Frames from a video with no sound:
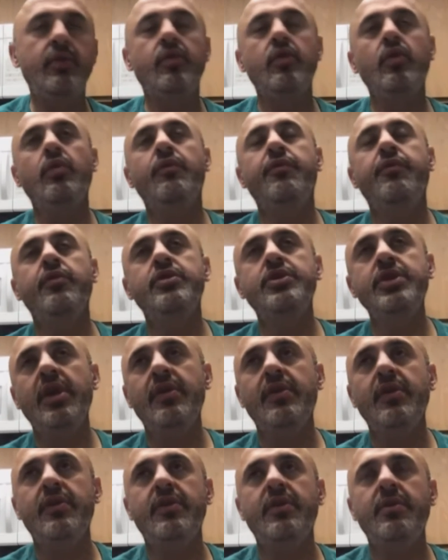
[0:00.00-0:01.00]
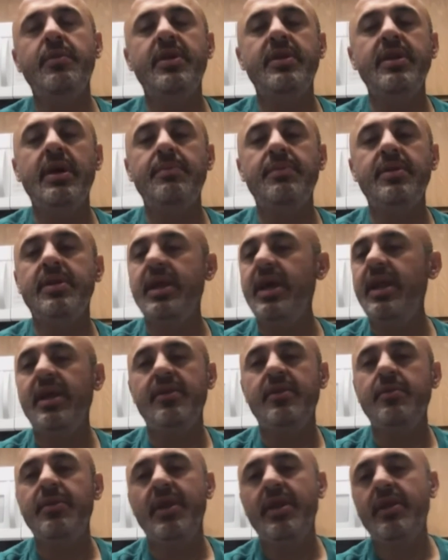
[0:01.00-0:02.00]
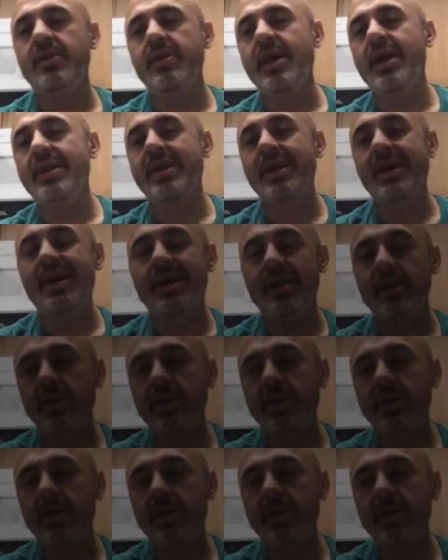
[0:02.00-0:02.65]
So for Jesus to be tempted, that doesn't mean he's not God.